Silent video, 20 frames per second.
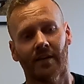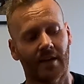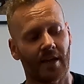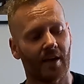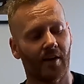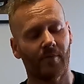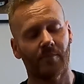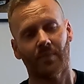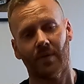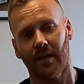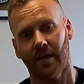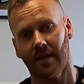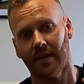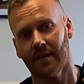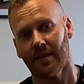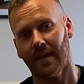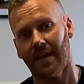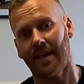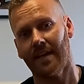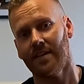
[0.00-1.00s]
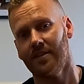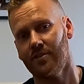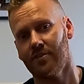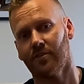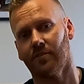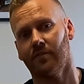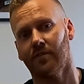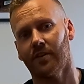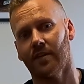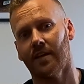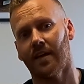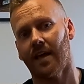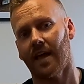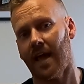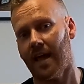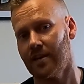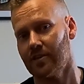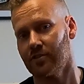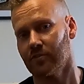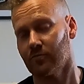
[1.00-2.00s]
Now, in each of the
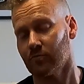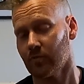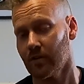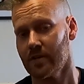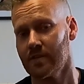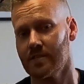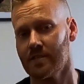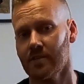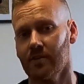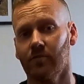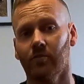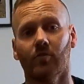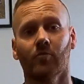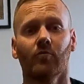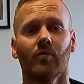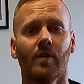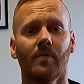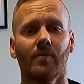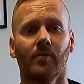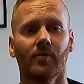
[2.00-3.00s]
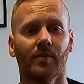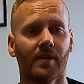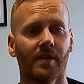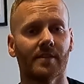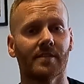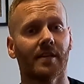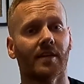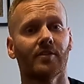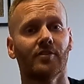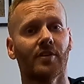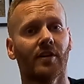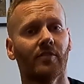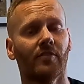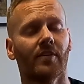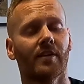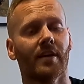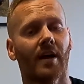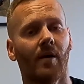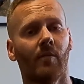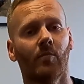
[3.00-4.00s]
engine reseal or rebuild kits, they
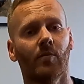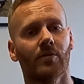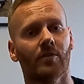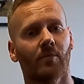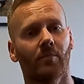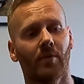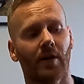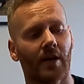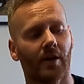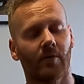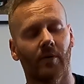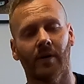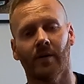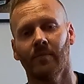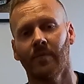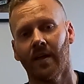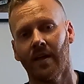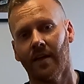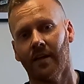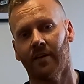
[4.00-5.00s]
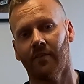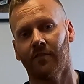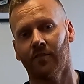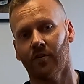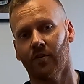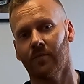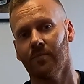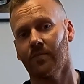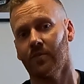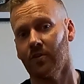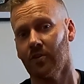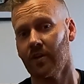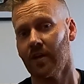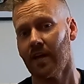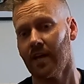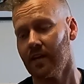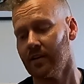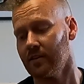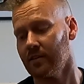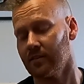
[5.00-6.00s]
generally come with a black one. If not, you
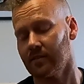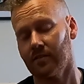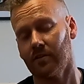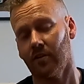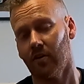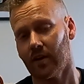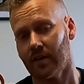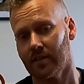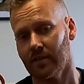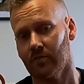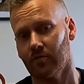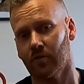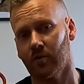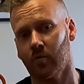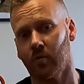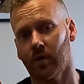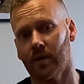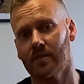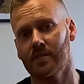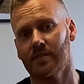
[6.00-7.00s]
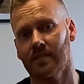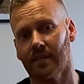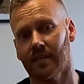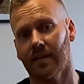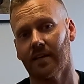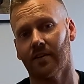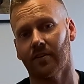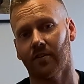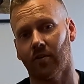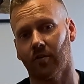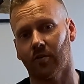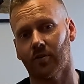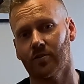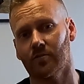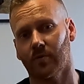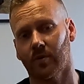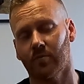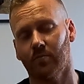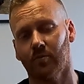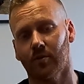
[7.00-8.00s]
can likely request to get an orange
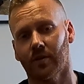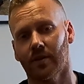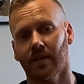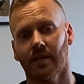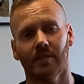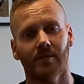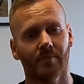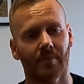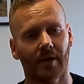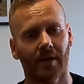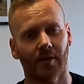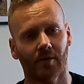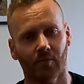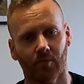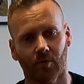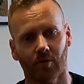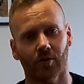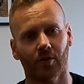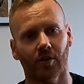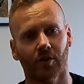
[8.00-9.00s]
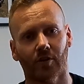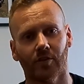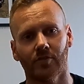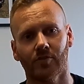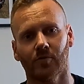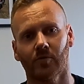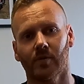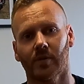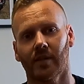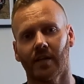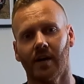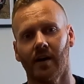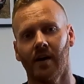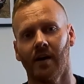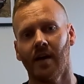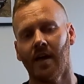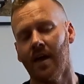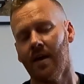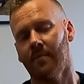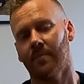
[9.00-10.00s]
one put in there, depending what you're going to do with the
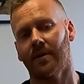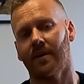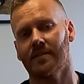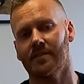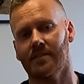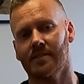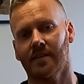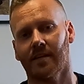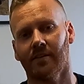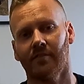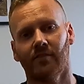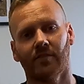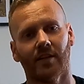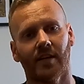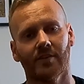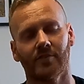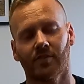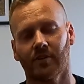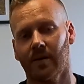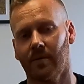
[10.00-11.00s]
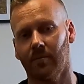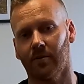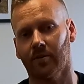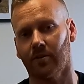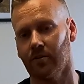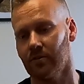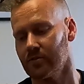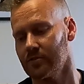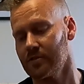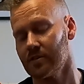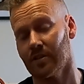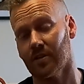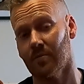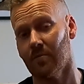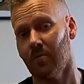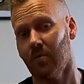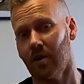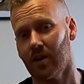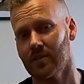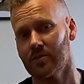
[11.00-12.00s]
car. But as I said, for the extra couple of dollars, you
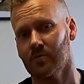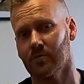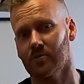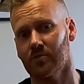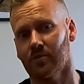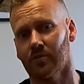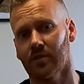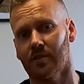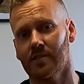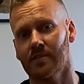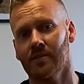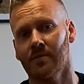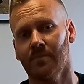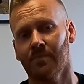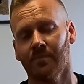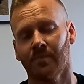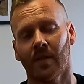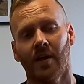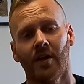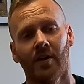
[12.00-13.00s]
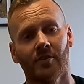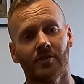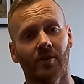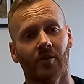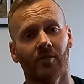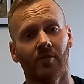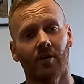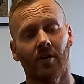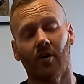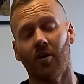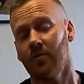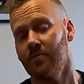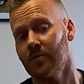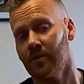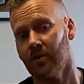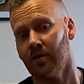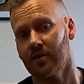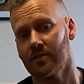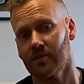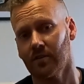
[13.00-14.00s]
might as well do this. So I hope you
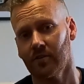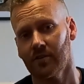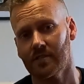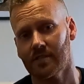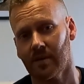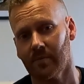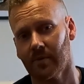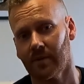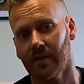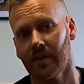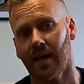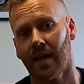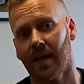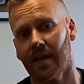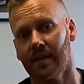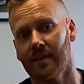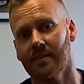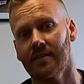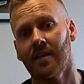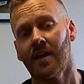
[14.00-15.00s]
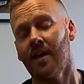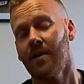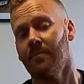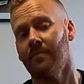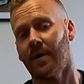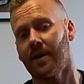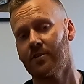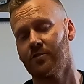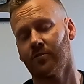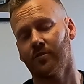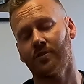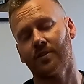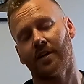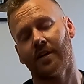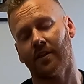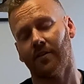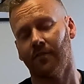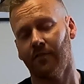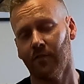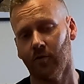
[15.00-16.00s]
guys learned something, and make sure you check
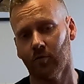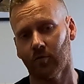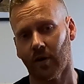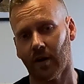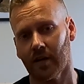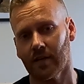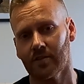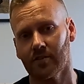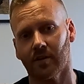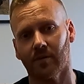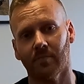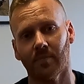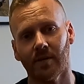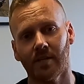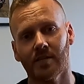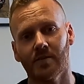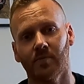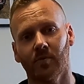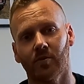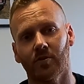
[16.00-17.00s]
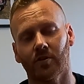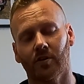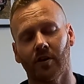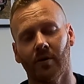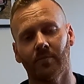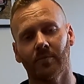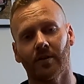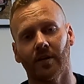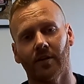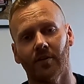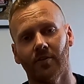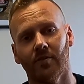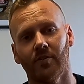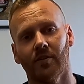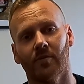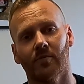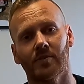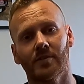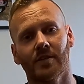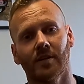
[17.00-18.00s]
out the full range at minisport.com.au,
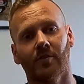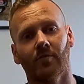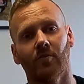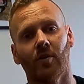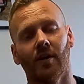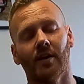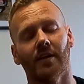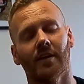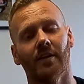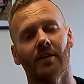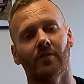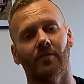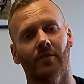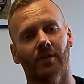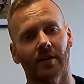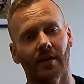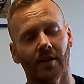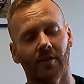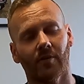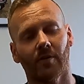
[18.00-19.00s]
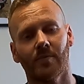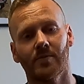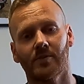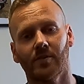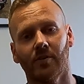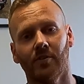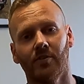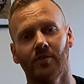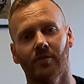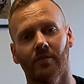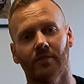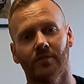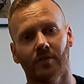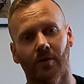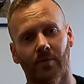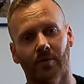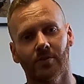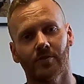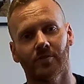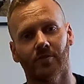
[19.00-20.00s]
and we'll see you right here on another episode of
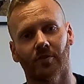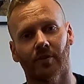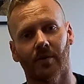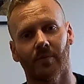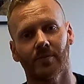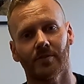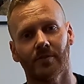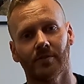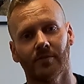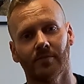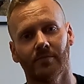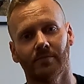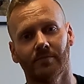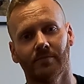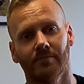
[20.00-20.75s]
Tomo's Tune-Ups.